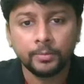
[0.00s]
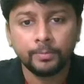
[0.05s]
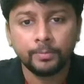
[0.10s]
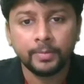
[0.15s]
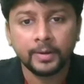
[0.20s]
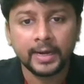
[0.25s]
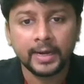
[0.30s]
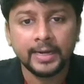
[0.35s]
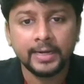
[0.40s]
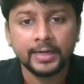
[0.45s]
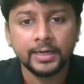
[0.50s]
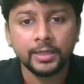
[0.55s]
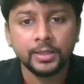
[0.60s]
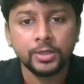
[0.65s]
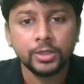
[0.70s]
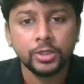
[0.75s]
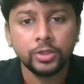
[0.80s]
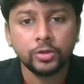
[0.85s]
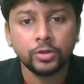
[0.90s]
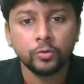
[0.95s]
brand
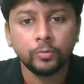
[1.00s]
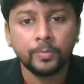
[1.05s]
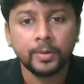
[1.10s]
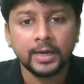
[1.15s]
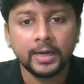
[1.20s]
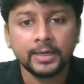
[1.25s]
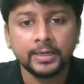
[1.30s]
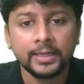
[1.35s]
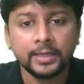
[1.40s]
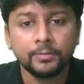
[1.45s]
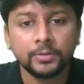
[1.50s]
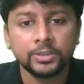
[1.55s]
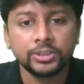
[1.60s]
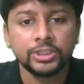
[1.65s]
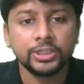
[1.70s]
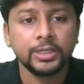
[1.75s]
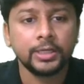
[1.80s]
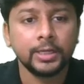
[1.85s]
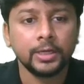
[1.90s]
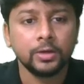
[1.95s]
new plant and
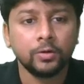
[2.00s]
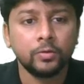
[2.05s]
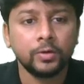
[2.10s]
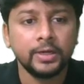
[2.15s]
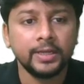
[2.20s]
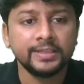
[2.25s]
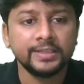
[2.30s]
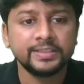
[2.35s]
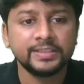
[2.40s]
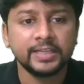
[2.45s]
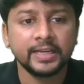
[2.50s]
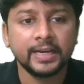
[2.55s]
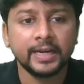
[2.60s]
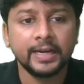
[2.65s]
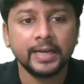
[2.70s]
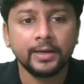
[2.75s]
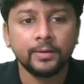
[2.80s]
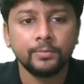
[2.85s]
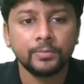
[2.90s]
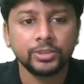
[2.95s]
machinery only. Second
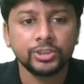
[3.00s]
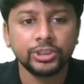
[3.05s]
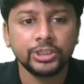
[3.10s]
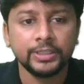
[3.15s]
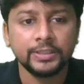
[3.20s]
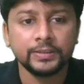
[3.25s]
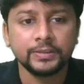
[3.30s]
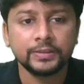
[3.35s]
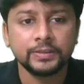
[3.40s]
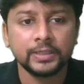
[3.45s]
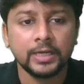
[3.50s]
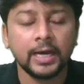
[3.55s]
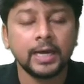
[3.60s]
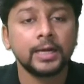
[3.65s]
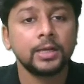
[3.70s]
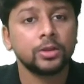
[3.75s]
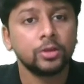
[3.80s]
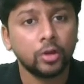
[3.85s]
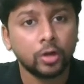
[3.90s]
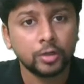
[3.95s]
hand machines are
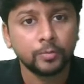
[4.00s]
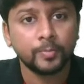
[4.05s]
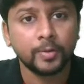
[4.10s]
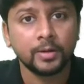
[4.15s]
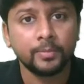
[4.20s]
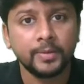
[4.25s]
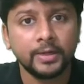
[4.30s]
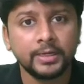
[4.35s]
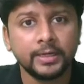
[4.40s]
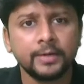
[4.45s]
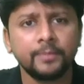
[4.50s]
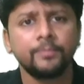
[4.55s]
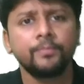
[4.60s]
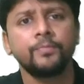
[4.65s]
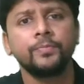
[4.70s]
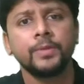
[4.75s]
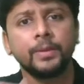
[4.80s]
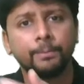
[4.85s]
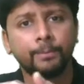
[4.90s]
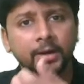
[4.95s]
not permitted.
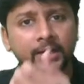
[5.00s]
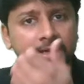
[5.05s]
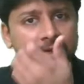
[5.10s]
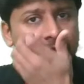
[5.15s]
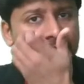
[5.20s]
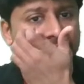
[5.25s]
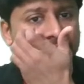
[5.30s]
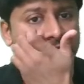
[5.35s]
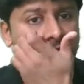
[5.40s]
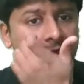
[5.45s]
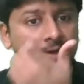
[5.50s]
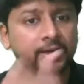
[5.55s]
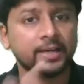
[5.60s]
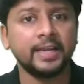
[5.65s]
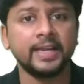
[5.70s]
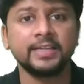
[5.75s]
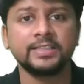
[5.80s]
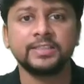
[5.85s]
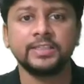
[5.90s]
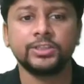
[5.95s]
But yes, a
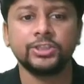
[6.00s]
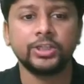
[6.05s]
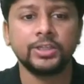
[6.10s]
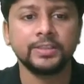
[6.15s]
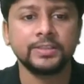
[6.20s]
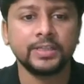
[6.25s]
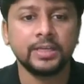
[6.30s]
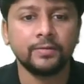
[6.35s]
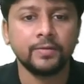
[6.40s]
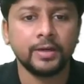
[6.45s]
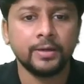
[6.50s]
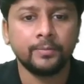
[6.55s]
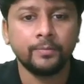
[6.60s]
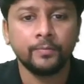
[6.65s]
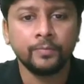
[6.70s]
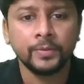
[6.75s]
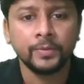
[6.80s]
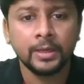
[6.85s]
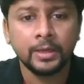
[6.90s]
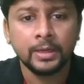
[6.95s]
relaxation is given
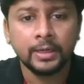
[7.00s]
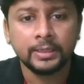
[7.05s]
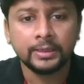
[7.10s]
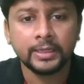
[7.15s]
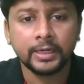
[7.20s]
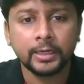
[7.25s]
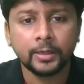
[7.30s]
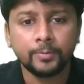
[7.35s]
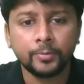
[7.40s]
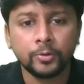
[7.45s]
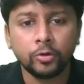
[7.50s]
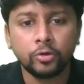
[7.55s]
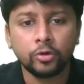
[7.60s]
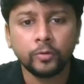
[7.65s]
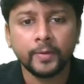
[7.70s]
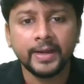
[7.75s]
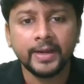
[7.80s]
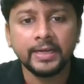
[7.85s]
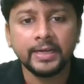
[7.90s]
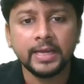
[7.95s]
that up to
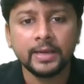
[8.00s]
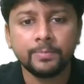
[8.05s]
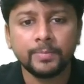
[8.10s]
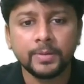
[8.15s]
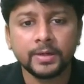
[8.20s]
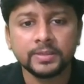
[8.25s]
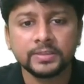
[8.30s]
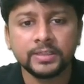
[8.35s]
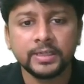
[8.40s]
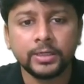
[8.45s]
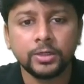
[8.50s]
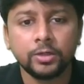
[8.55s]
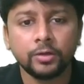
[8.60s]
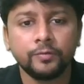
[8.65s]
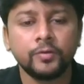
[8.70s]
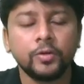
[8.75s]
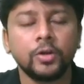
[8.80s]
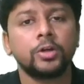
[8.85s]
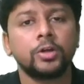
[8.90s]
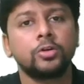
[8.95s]
20%
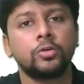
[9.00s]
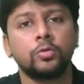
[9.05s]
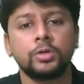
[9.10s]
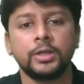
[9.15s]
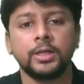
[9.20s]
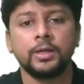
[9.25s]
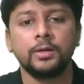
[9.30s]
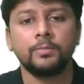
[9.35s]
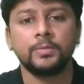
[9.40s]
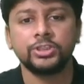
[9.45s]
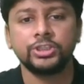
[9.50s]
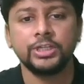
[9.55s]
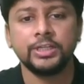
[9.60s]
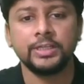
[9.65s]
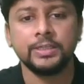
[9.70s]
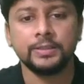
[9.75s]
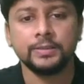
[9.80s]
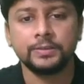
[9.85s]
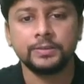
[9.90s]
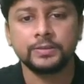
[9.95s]
of your total
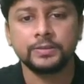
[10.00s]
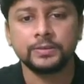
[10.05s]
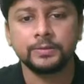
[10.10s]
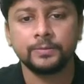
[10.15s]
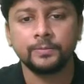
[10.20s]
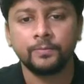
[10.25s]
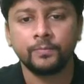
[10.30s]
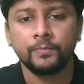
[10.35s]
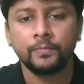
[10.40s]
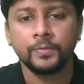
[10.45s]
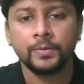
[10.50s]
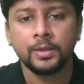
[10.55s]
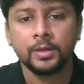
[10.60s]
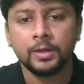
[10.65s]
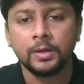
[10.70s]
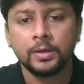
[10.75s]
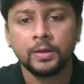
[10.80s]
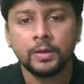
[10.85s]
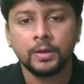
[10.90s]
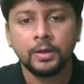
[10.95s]
machines,
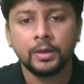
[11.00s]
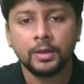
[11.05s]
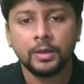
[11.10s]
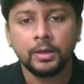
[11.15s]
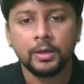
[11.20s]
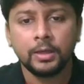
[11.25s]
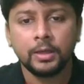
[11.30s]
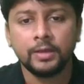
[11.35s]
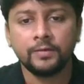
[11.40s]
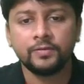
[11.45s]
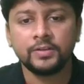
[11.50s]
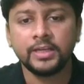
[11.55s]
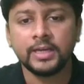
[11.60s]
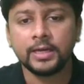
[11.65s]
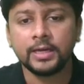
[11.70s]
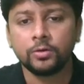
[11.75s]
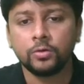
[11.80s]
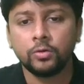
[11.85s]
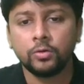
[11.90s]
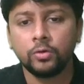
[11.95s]
if they
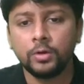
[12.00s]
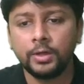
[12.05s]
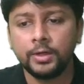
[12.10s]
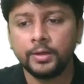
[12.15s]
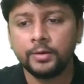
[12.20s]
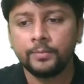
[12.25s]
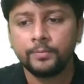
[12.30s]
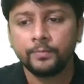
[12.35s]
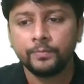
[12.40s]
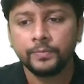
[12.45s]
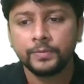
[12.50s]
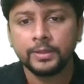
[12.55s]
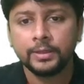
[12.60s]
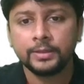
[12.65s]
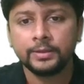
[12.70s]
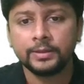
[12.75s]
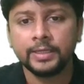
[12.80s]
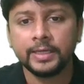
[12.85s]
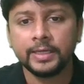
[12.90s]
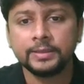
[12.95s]
are old,
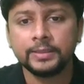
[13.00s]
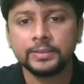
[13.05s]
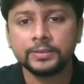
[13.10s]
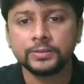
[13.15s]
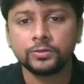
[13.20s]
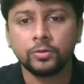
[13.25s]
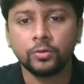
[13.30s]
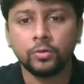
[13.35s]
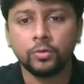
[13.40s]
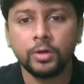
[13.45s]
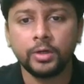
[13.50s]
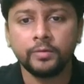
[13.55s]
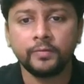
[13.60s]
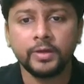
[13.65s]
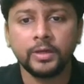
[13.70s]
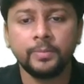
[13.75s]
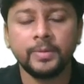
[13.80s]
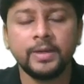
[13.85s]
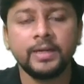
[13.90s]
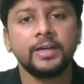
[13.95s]
then this old
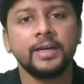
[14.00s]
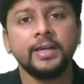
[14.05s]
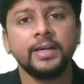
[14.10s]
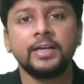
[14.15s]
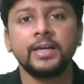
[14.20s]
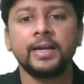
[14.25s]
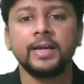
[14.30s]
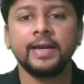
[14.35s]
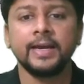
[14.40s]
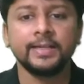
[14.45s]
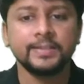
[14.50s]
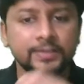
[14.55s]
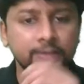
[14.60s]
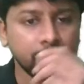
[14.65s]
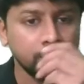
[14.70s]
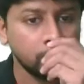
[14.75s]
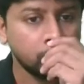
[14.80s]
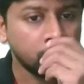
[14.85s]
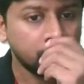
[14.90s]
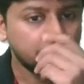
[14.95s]
will be treated as
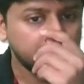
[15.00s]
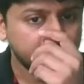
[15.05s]
new.